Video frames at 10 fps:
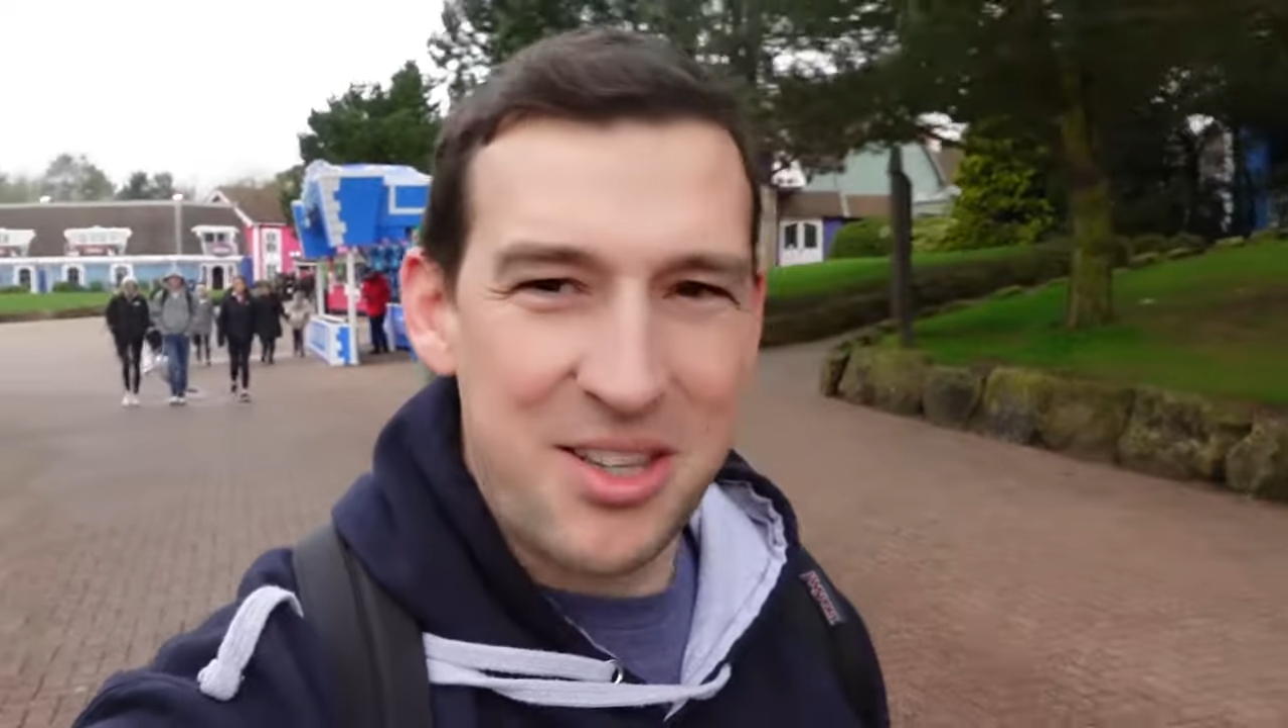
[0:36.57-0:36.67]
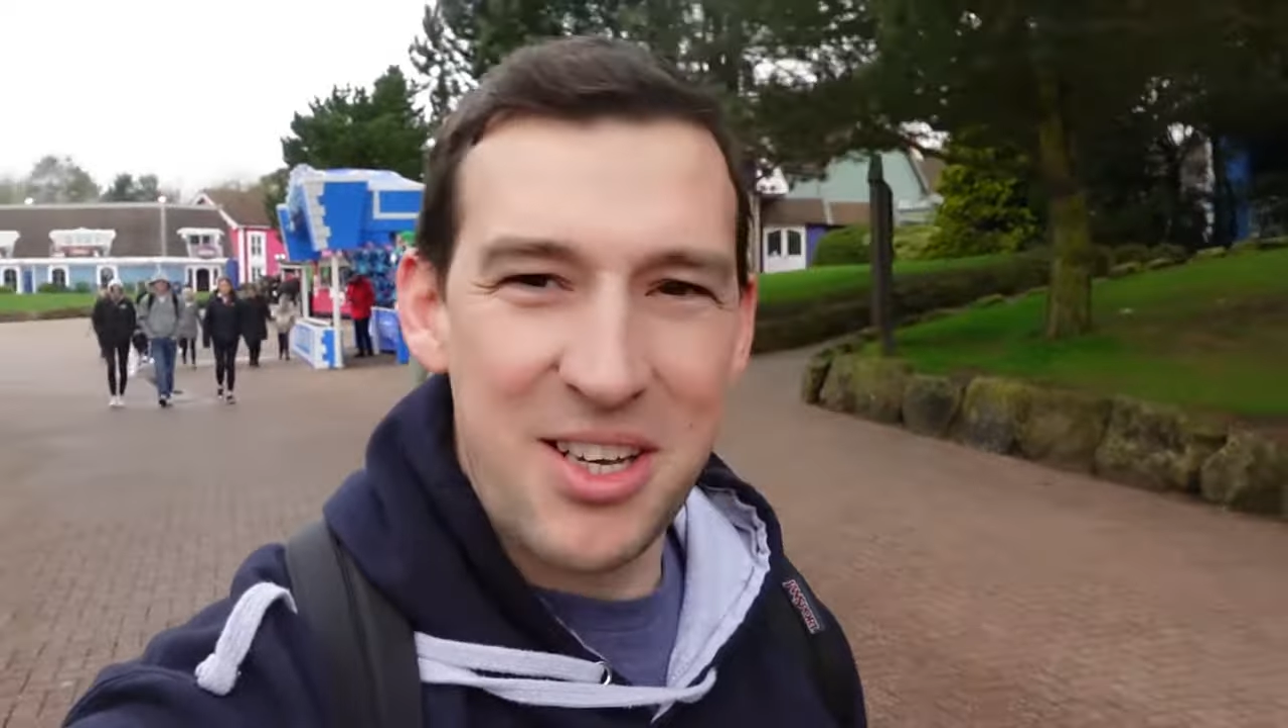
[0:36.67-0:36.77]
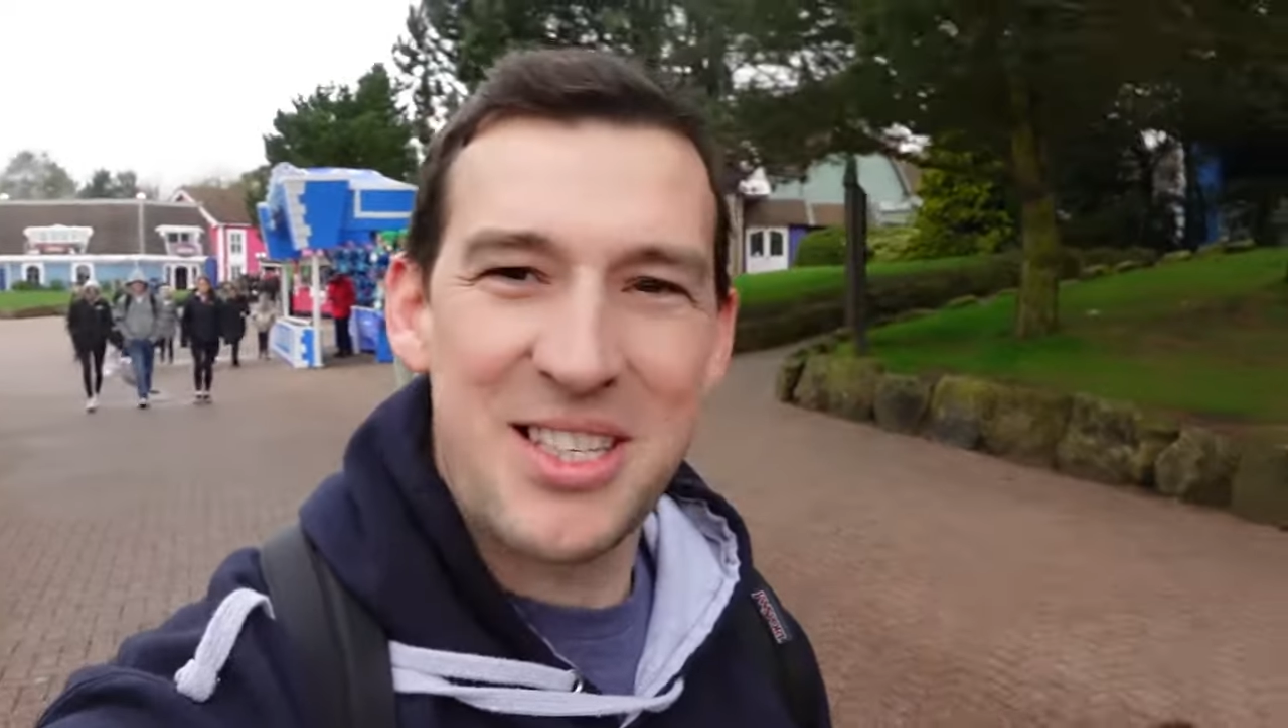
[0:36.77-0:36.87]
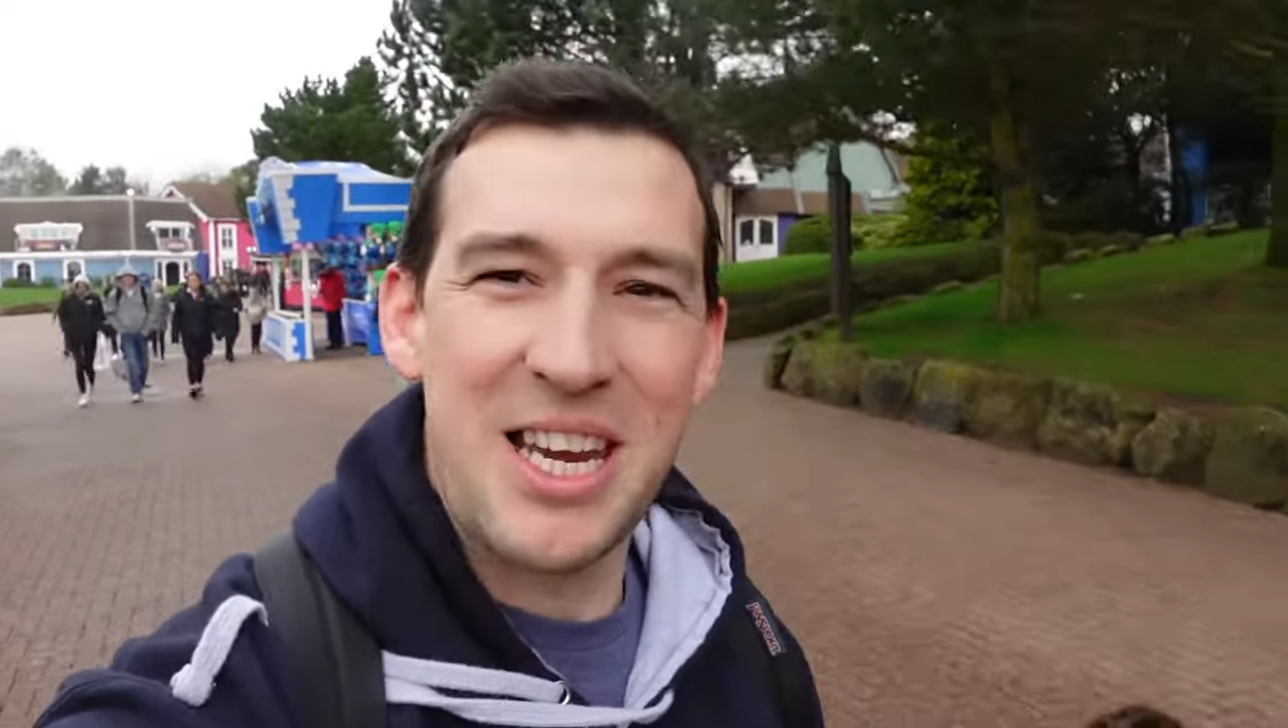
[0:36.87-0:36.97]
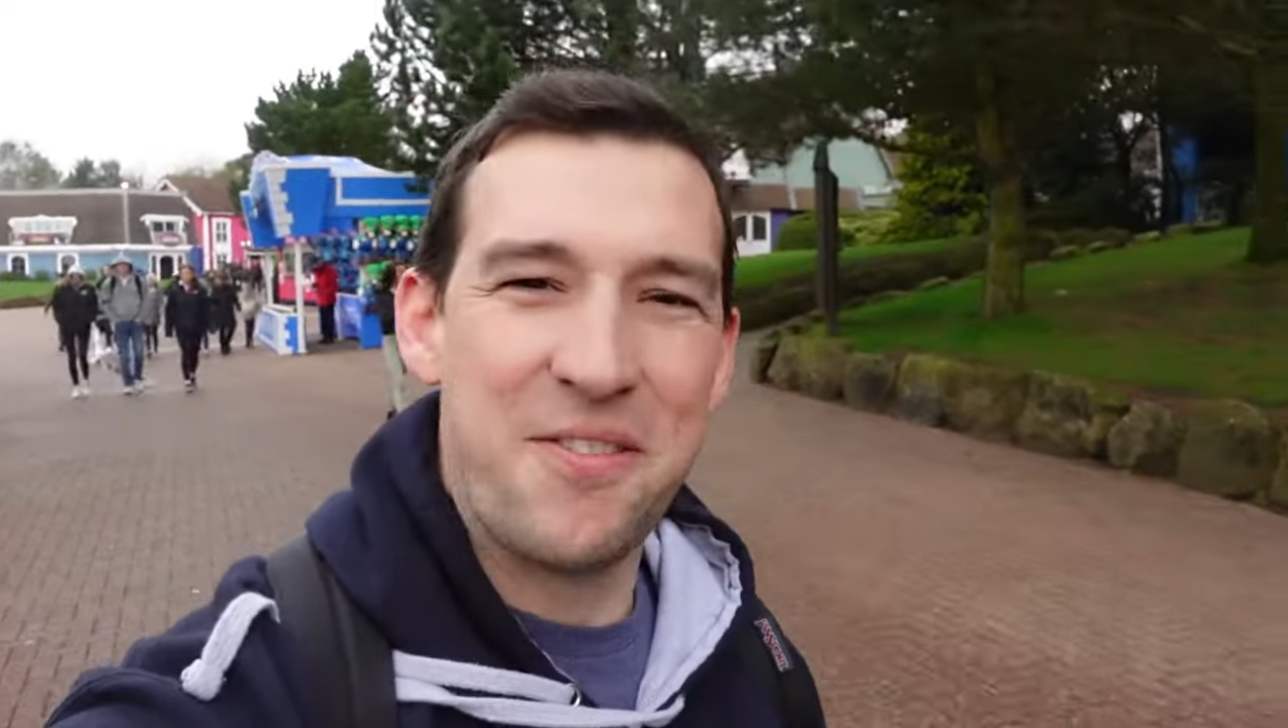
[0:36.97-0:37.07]

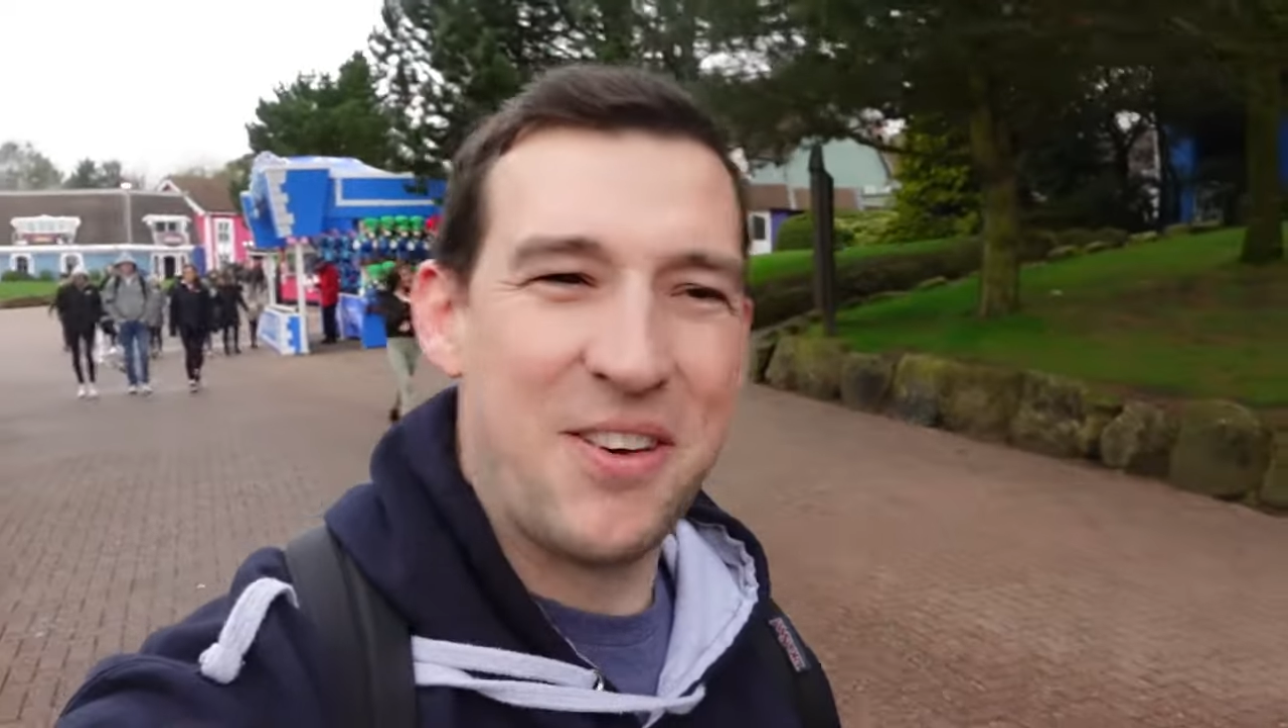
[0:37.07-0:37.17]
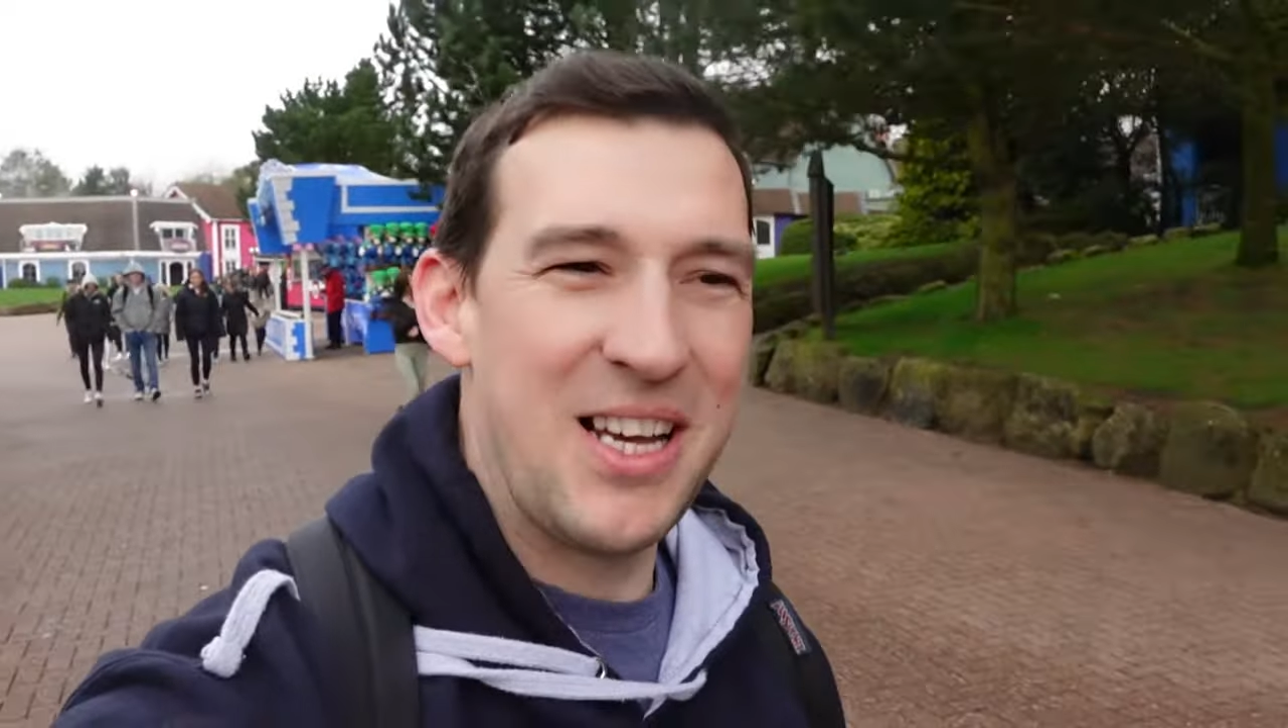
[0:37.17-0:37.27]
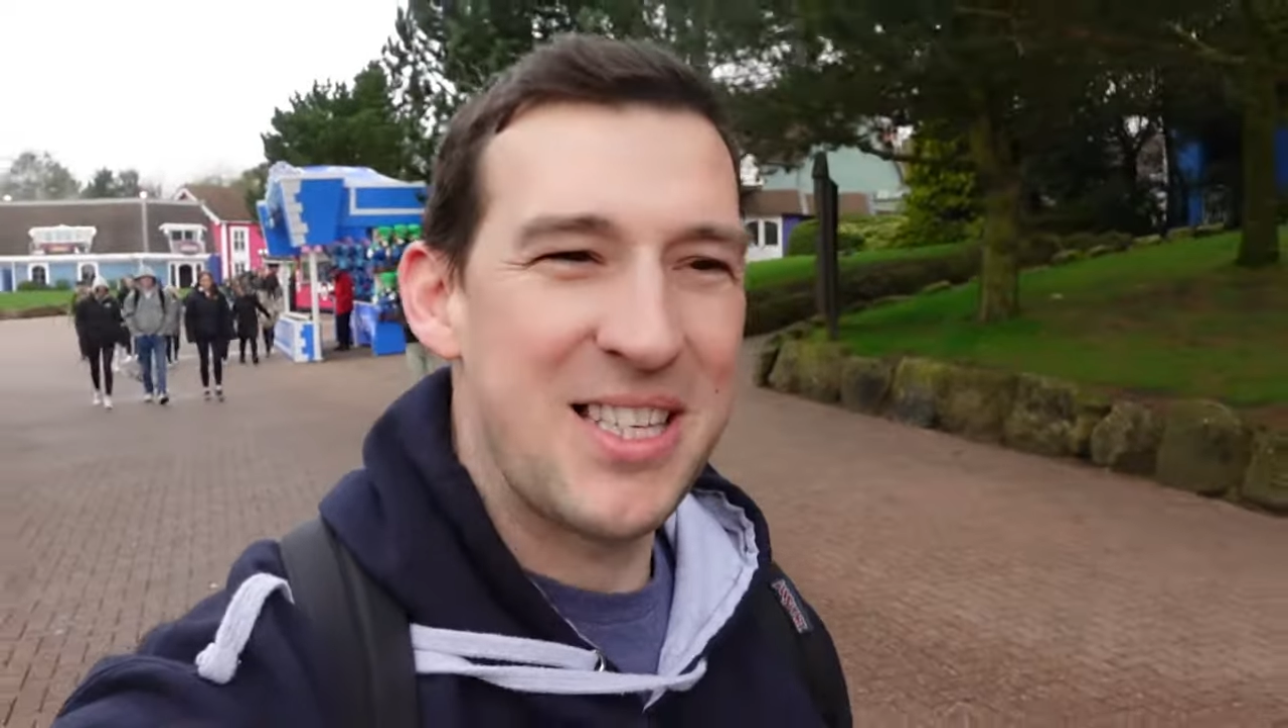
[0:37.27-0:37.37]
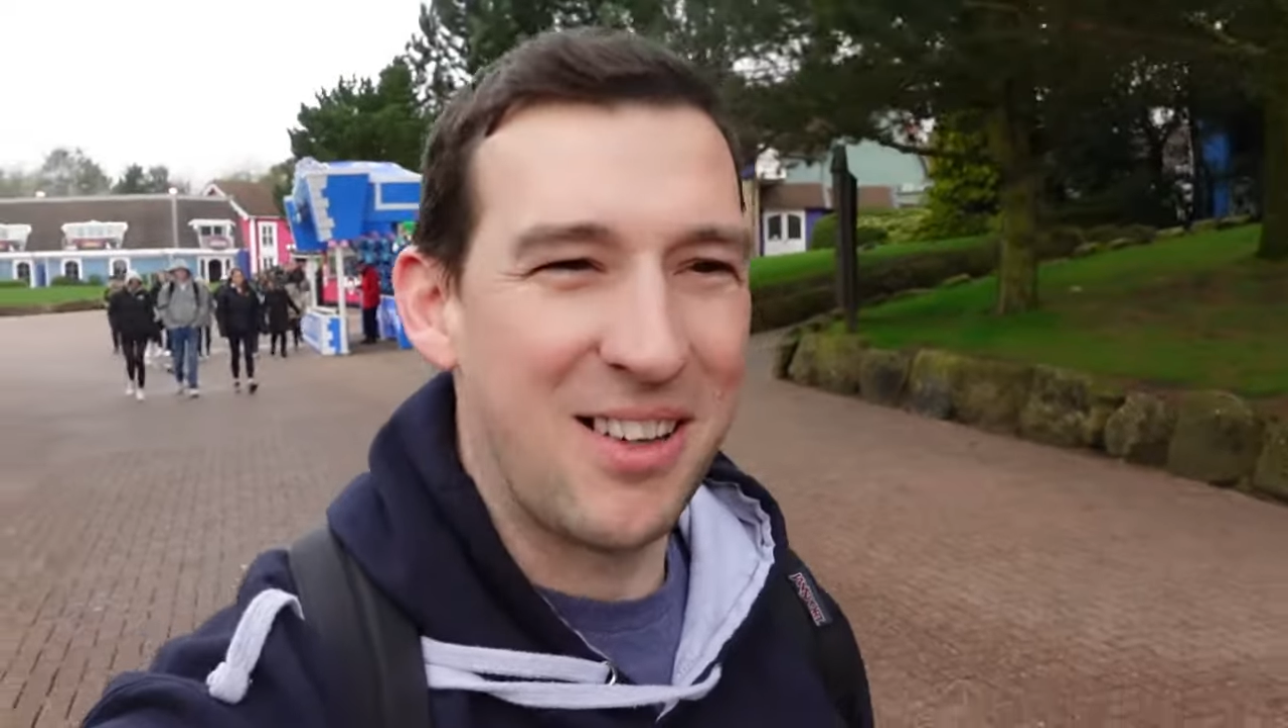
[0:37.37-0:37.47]
13 first,